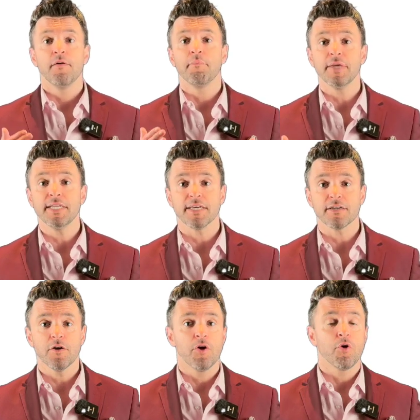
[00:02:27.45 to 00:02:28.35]
Meaning,
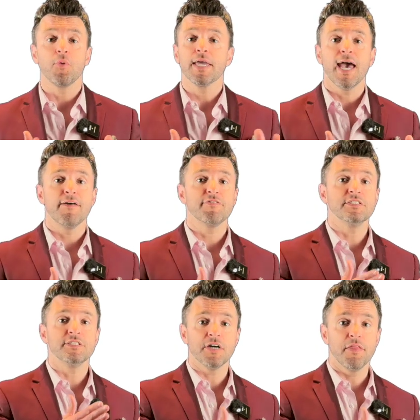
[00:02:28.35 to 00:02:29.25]
we
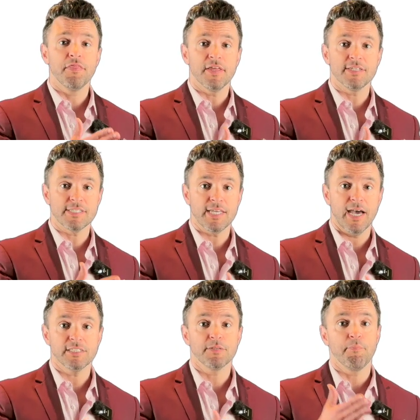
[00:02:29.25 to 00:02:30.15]
haven't done this yet,